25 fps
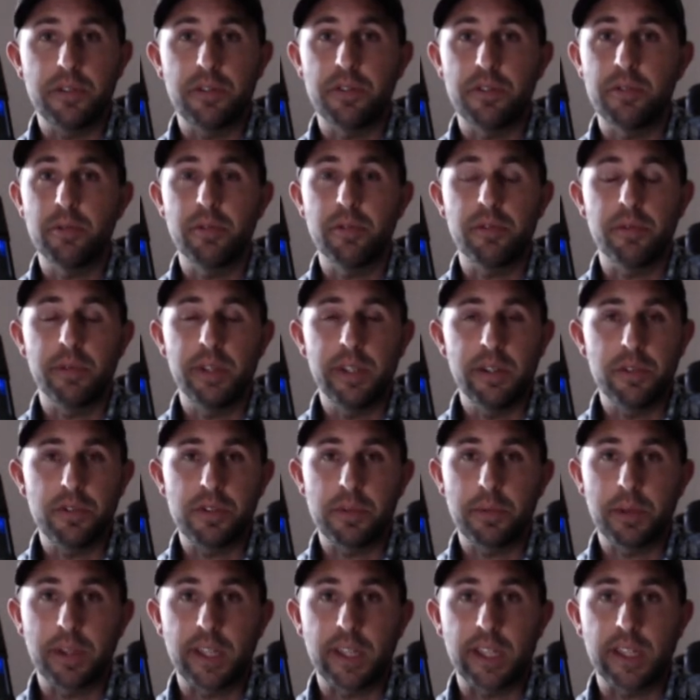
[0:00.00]
two or three years,
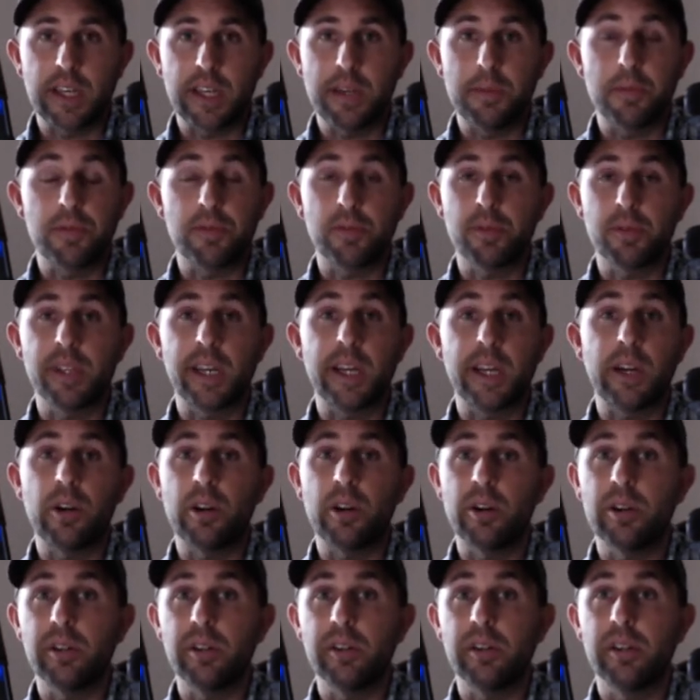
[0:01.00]
something like that, before they get
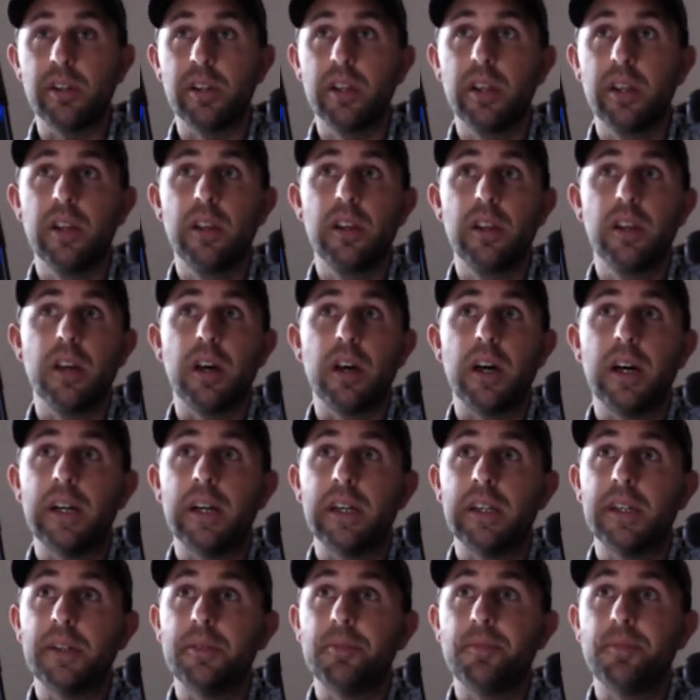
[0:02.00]
hurt.
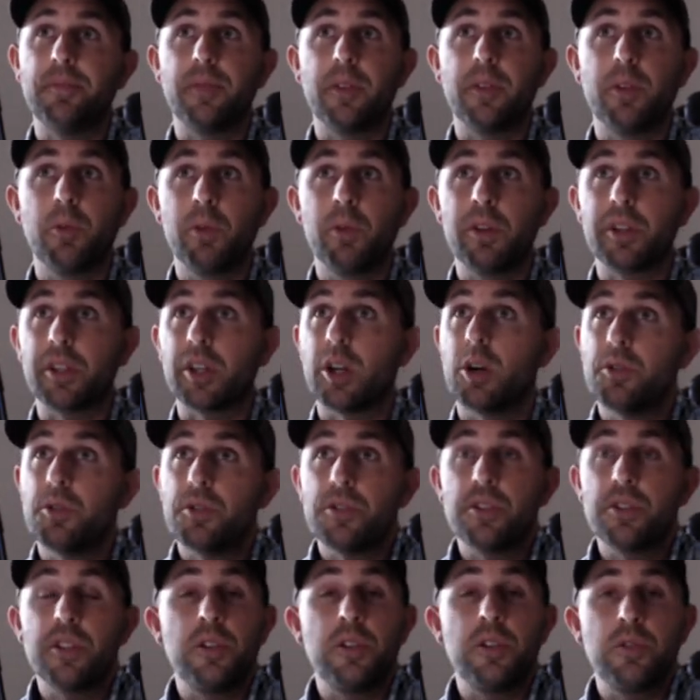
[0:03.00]
Um, with
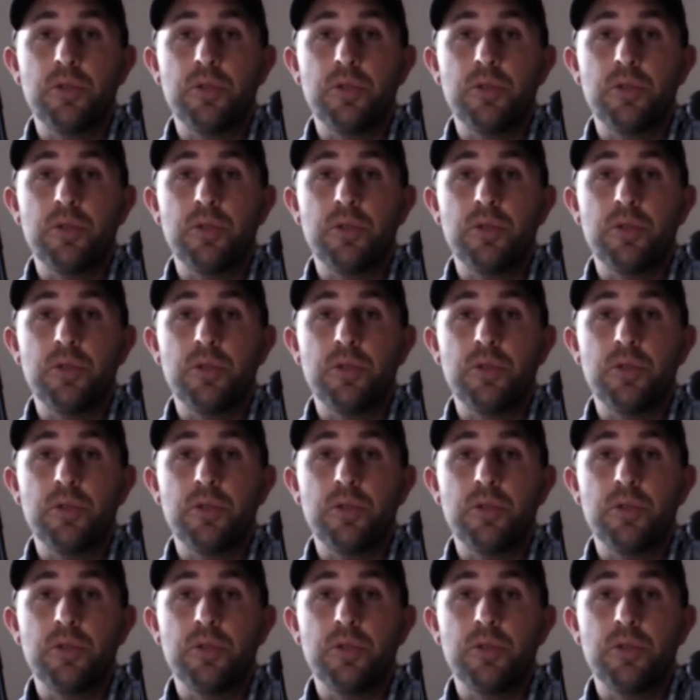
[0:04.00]
coaches that do